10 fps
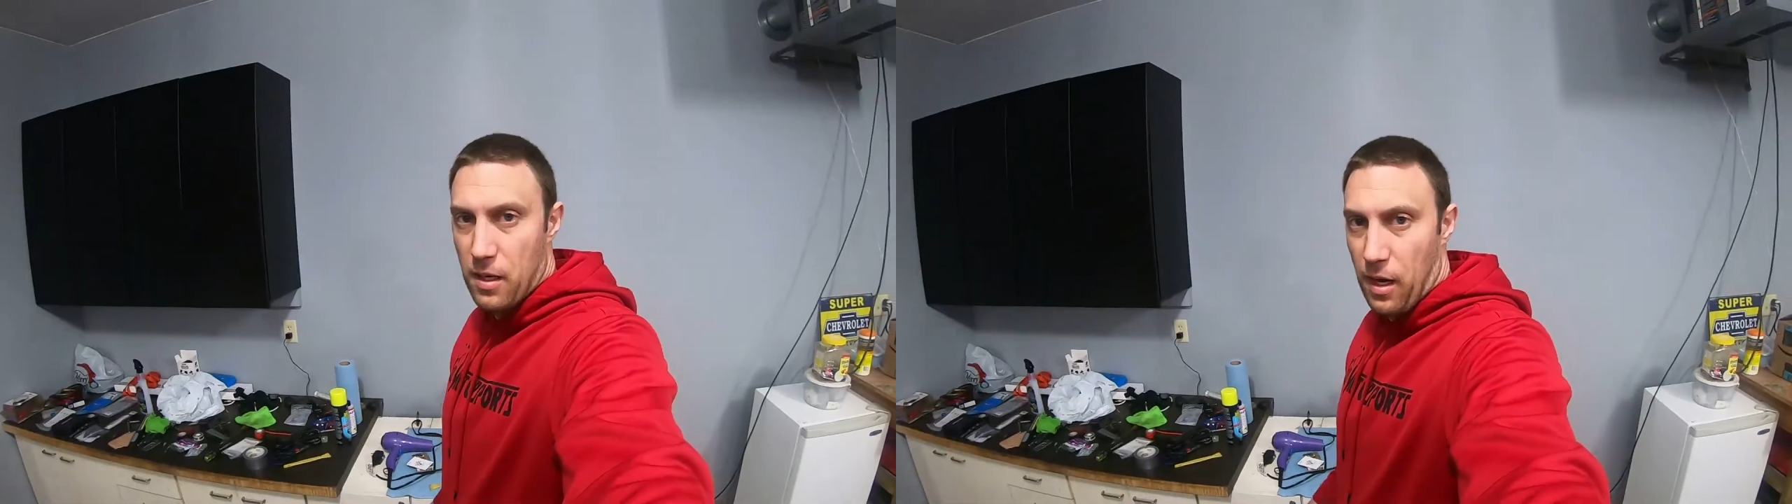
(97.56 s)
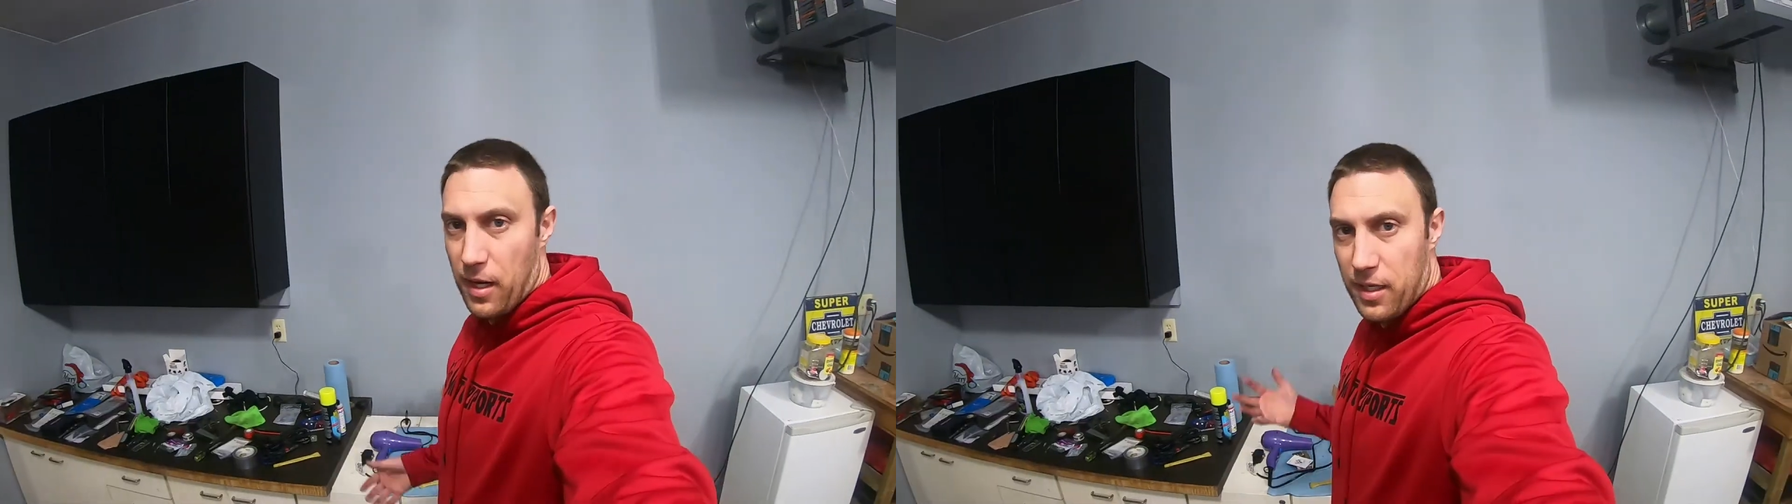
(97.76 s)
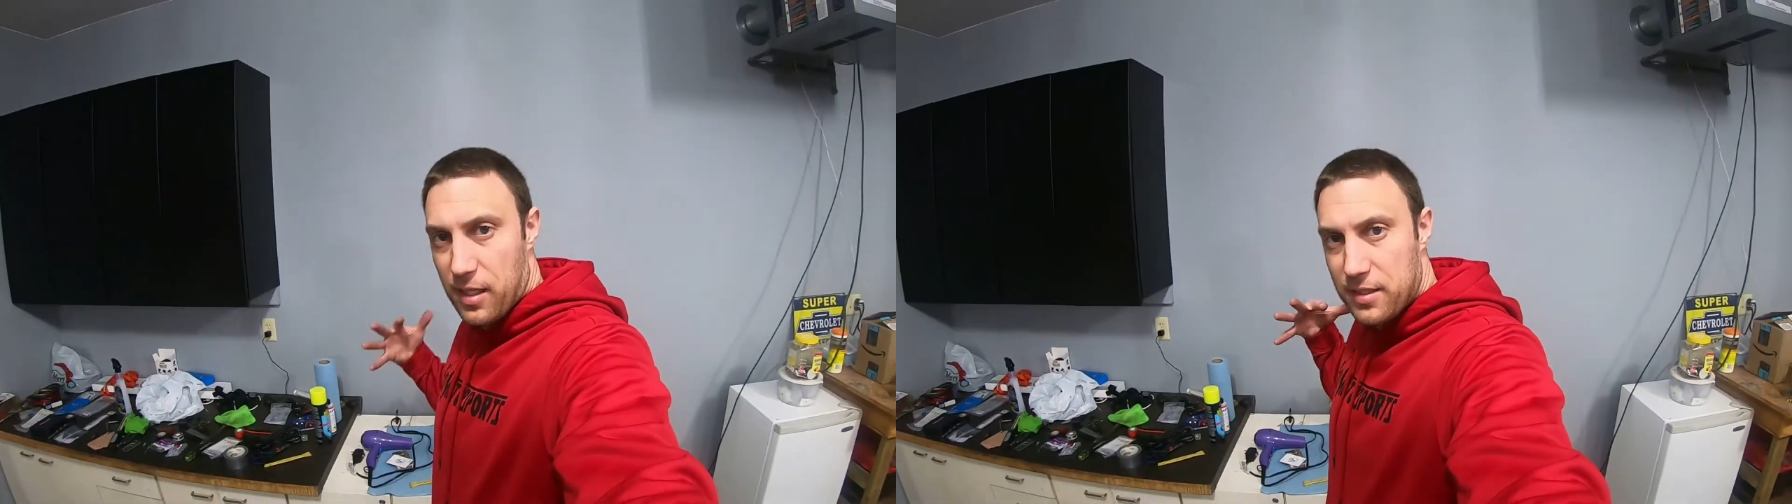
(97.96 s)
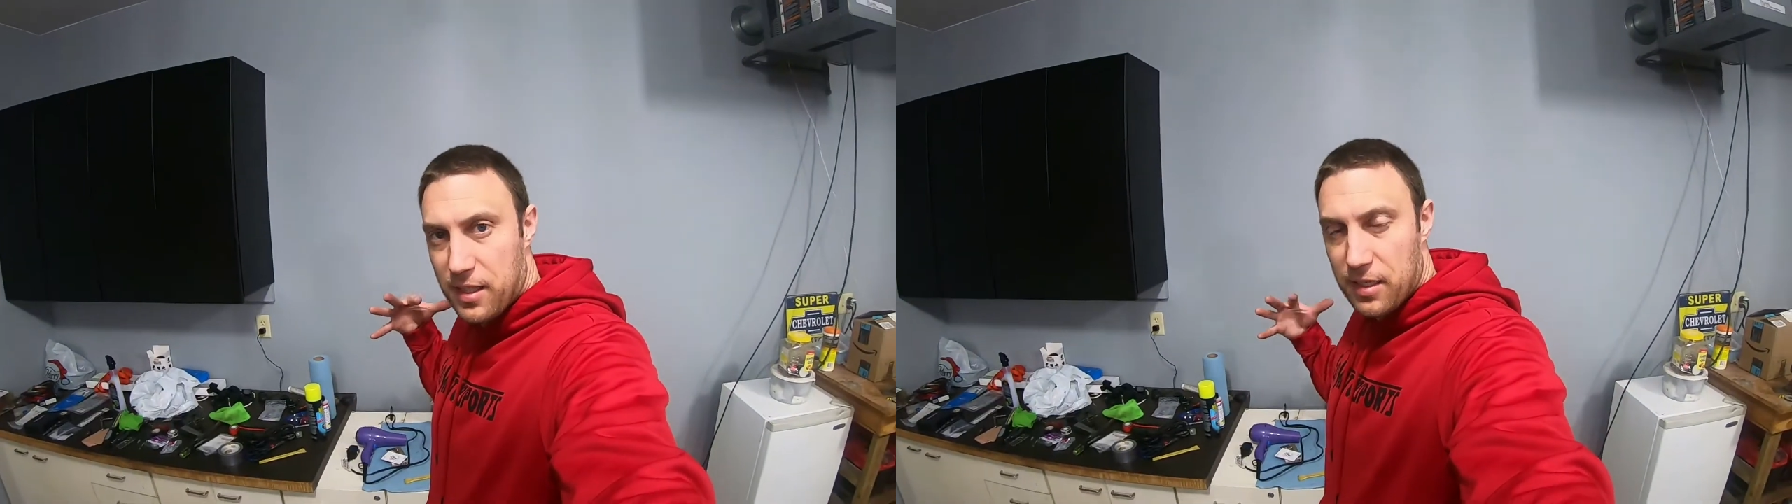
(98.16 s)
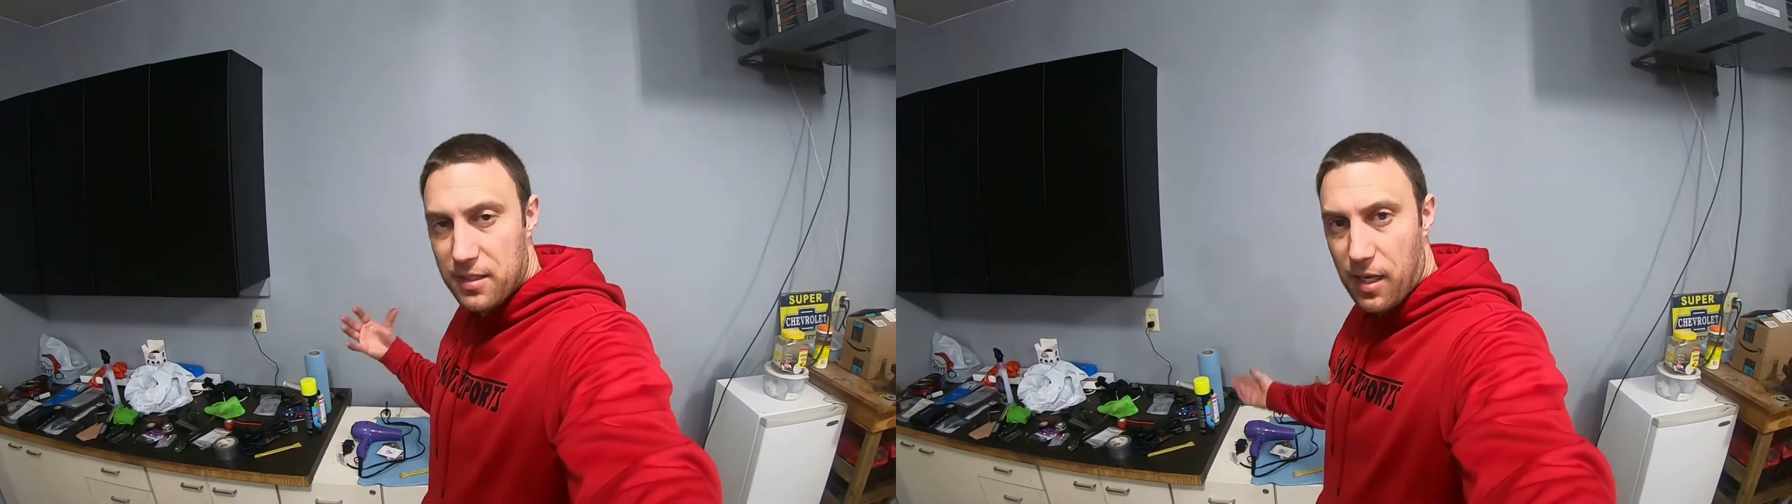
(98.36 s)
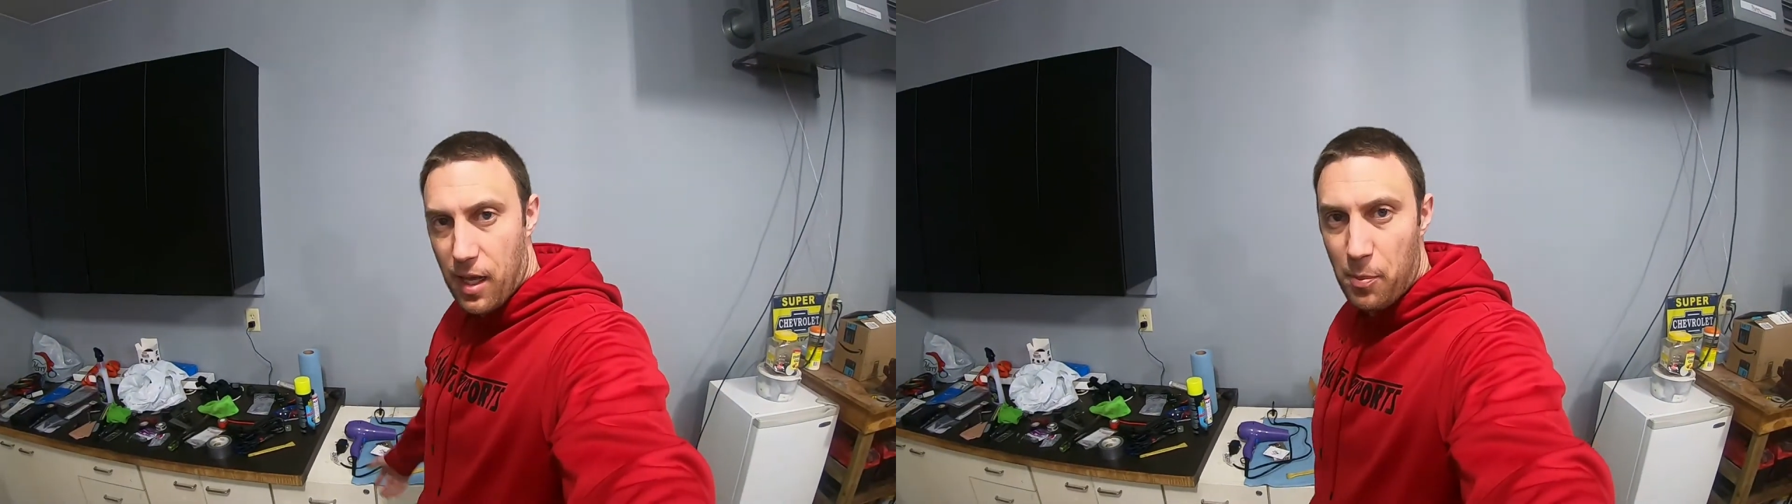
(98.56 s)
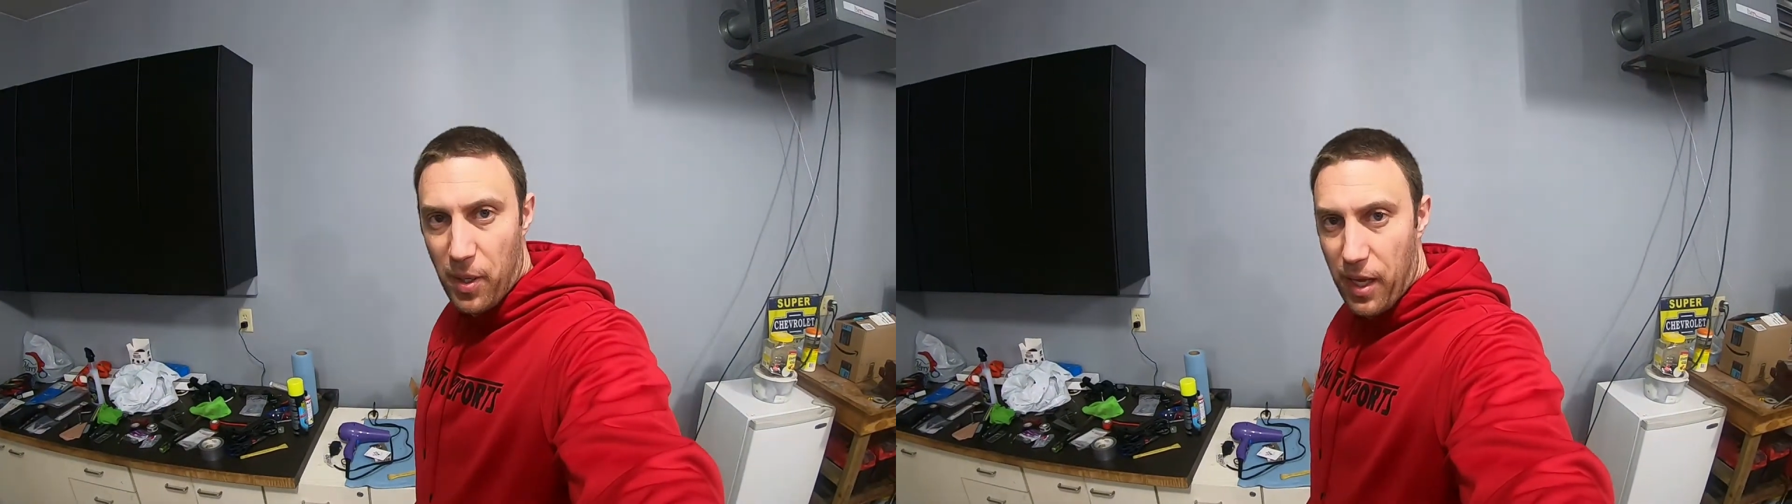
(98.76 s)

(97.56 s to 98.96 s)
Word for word: All right, let's get set up